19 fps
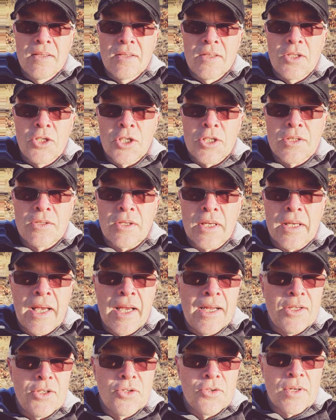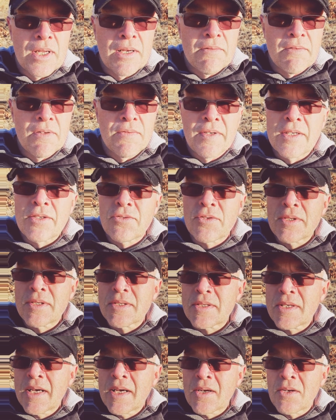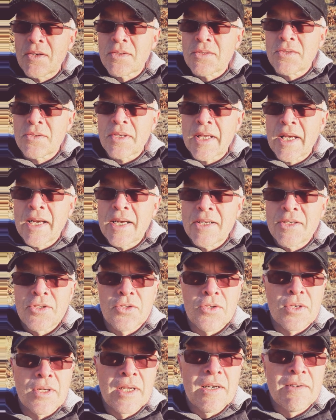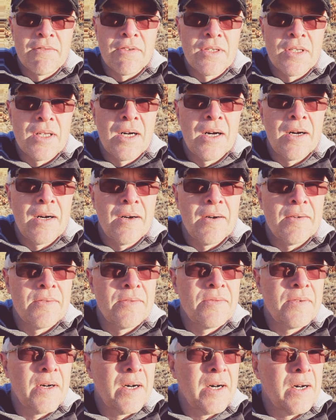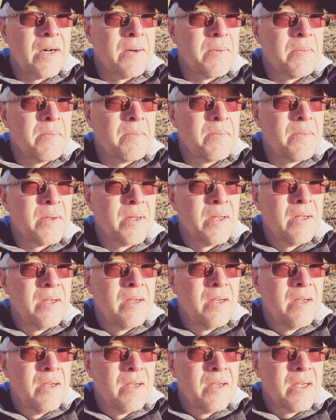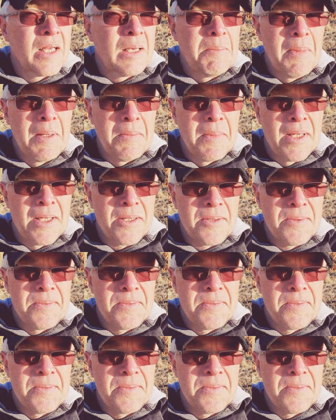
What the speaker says: just to gauge your level of interest, and also to gauge your level of commitment.